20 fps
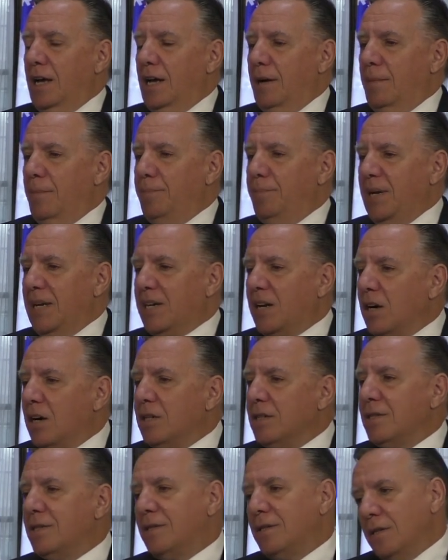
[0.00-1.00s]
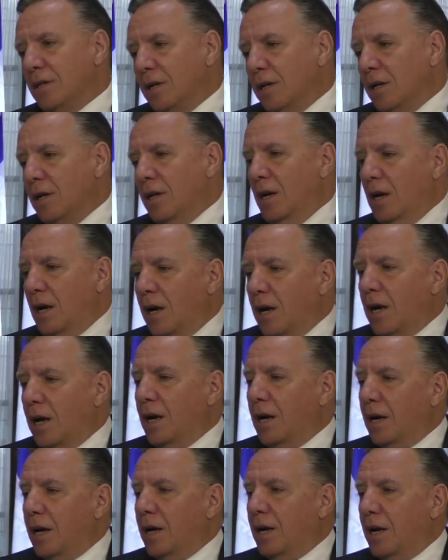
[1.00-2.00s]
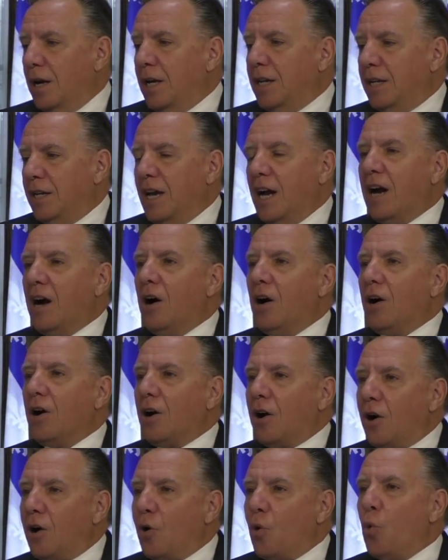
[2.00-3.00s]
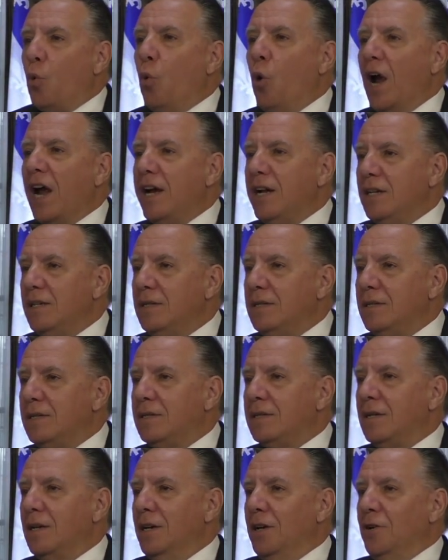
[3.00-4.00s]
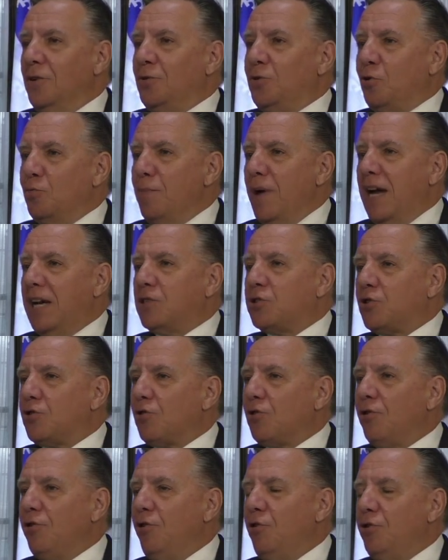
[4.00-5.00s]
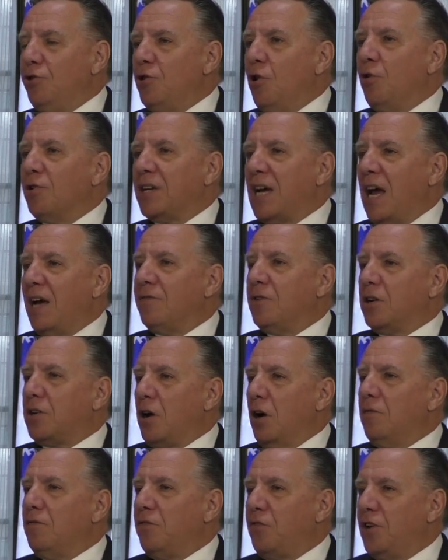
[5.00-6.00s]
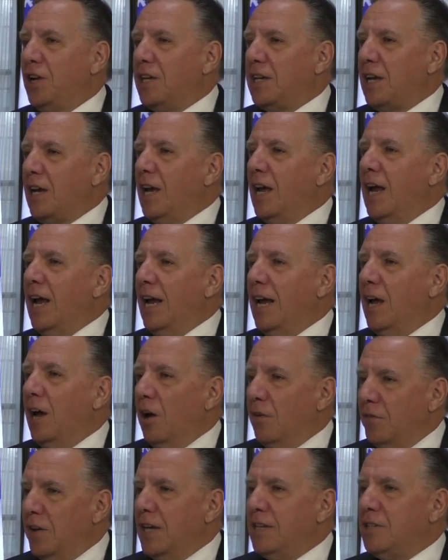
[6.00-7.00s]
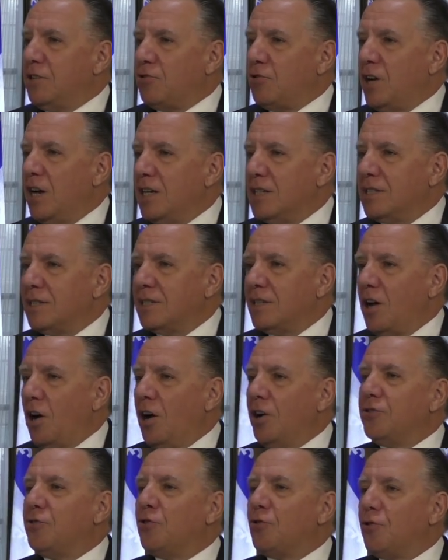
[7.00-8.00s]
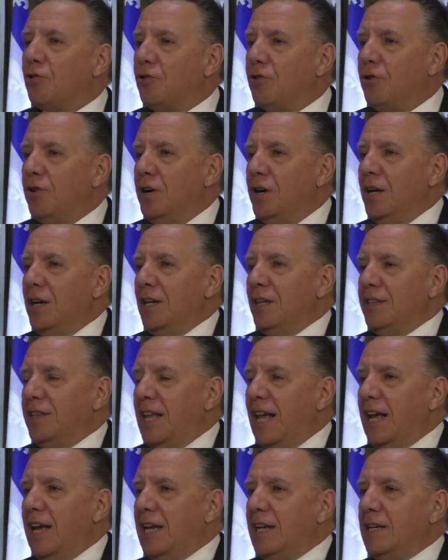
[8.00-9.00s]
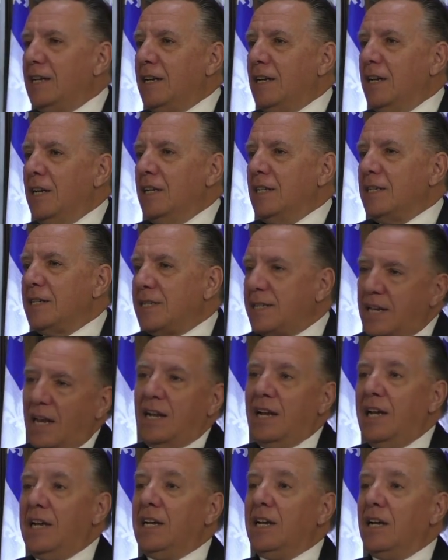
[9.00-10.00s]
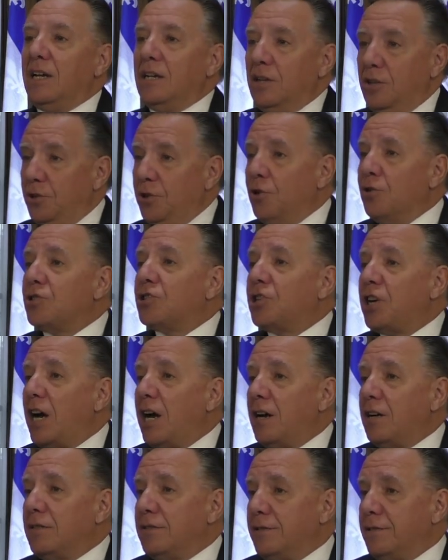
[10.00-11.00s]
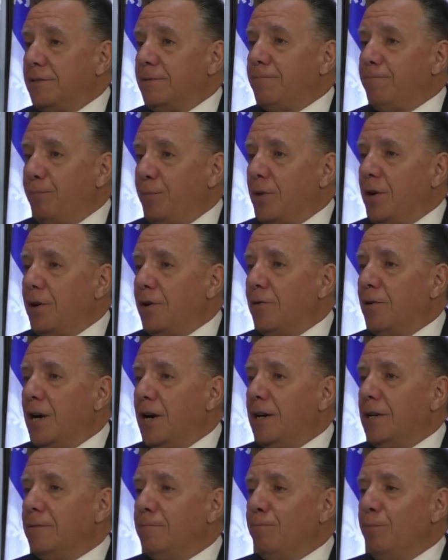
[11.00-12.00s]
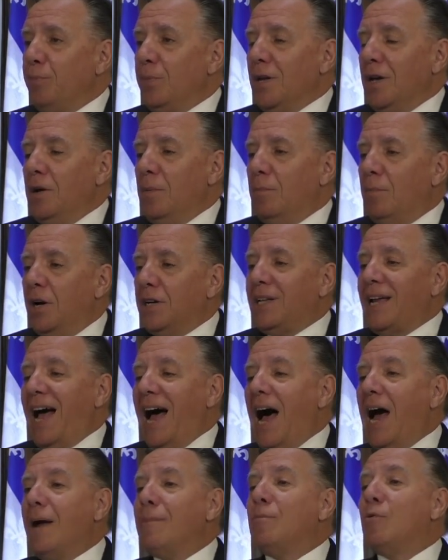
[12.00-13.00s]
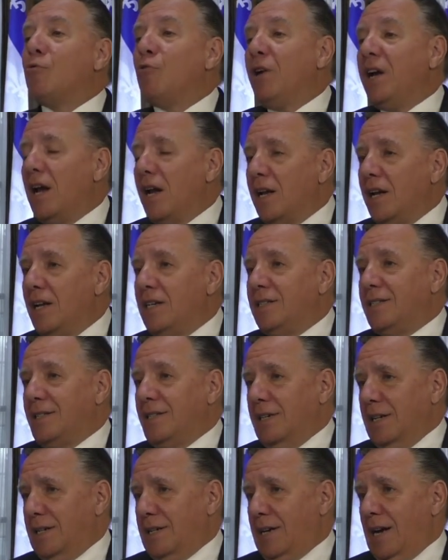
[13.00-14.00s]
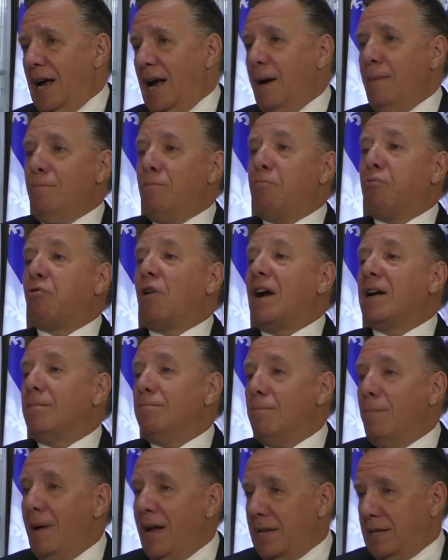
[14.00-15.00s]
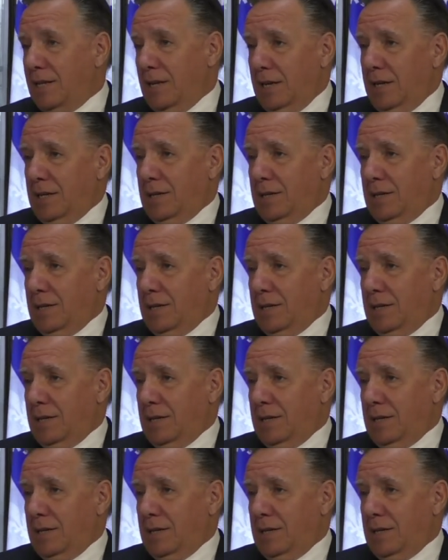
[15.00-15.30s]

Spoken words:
because there are ways to make sure you don't have a conflict of interest other than selling your shares, all right? But I'm realistic, I'm pragmatic,